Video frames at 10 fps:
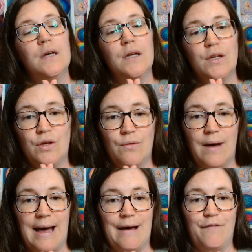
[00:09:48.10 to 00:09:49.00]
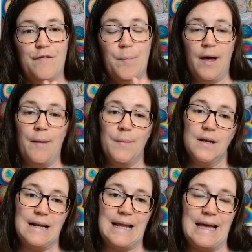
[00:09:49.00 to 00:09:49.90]
you have
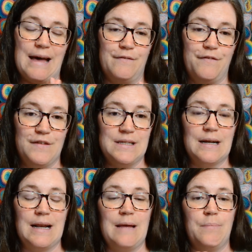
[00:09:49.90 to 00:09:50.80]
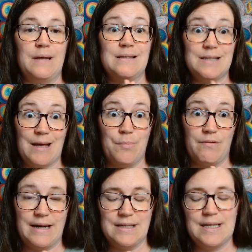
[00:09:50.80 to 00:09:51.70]
permanently and physically been
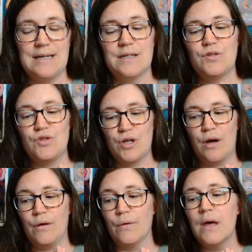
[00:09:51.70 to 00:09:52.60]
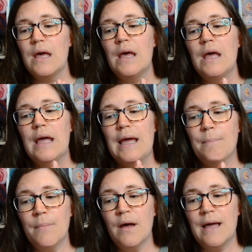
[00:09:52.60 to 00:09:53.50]
separated. So
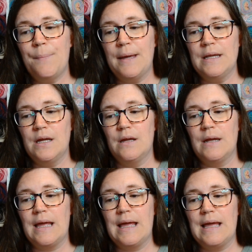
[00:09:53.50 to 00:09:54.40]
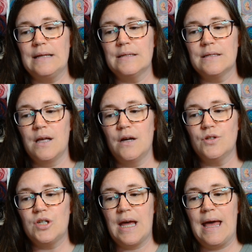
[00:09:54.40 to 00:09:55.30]
in my opinion, it is
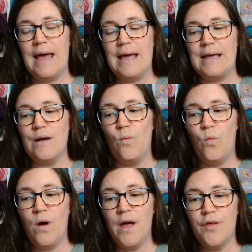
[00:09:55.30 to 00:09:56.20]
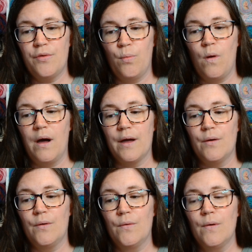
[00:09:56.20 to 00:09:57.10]
such a
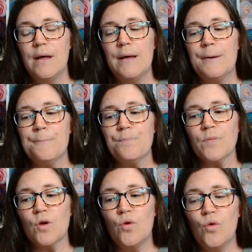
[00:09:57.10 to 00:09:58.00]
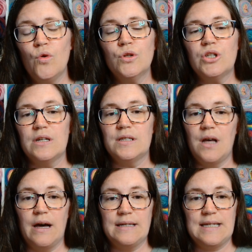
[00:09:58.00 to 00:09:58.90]
worthwhile, gorgeous
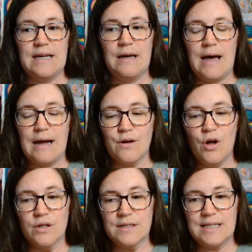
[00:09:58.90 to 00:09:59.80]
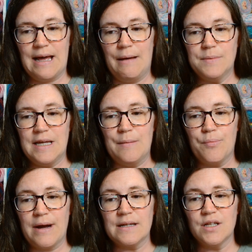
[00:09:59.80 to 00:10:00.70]
idea and concept. It brings a